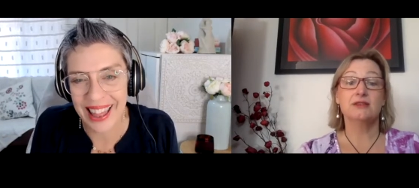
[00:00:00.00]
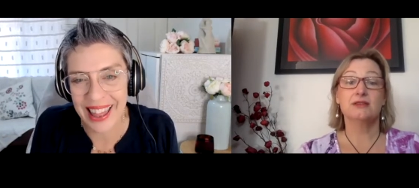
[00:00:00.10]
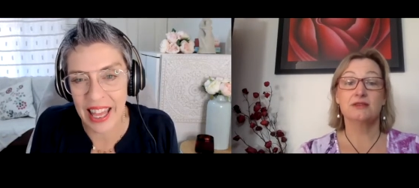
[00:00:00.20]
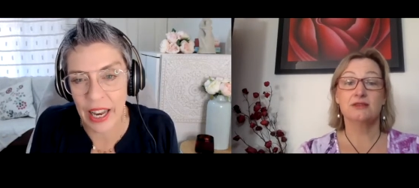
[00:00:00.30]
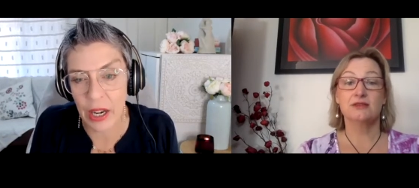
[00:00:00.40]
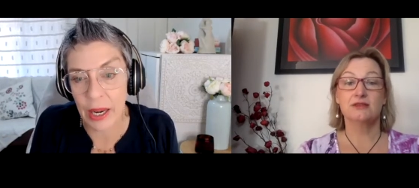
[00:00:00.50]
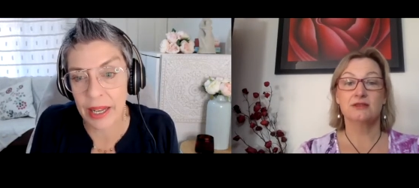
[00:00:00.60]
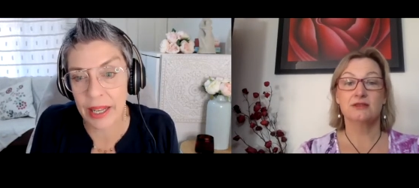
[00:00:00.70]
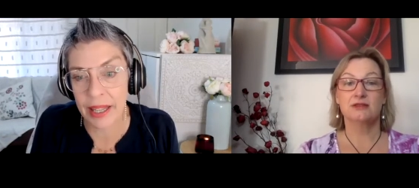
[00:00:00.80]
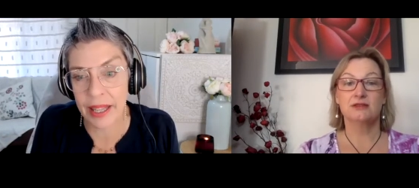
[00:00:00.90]
Speaker 1: that
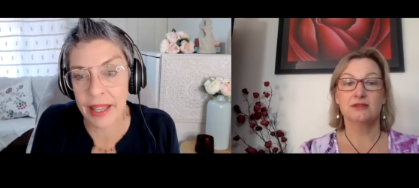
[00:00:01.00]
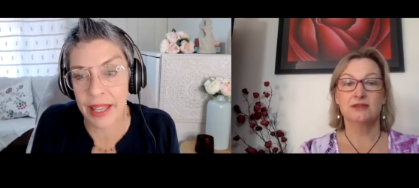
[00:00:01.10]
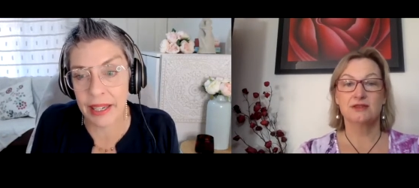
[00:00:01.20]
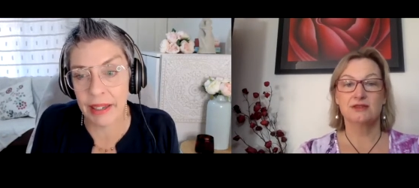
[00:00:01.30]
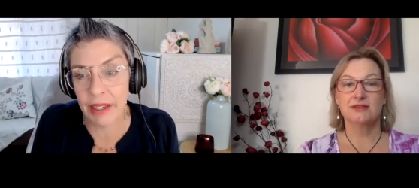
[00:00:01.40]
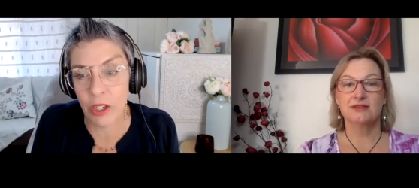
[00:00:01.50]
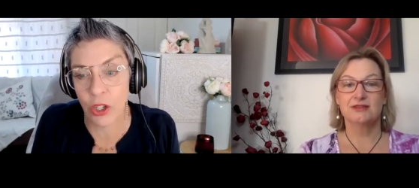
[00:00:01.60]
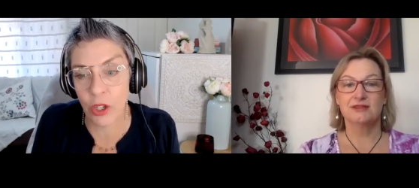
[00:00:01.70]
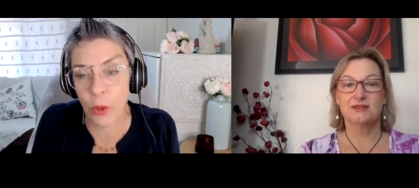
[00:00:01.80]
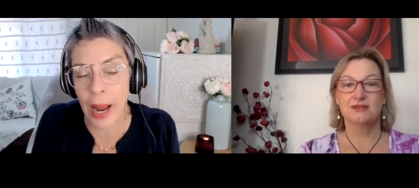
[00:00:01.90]
that
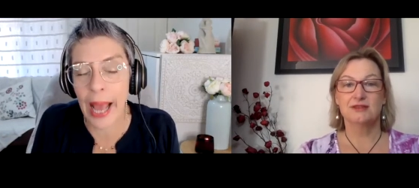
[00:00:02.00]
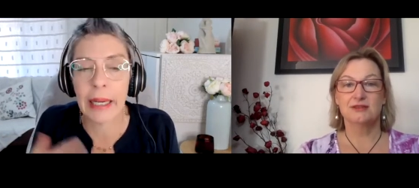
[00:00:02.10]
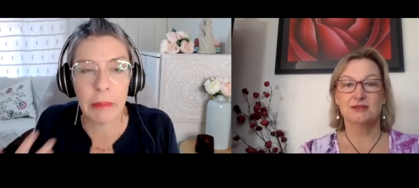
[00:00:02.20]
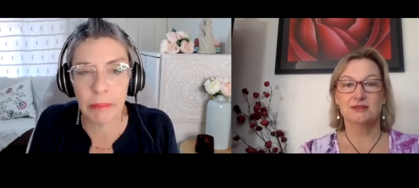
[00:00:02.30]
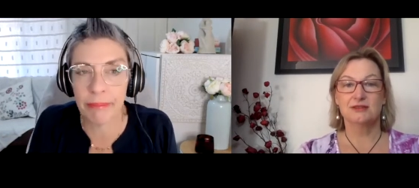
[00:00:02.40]
you hadn't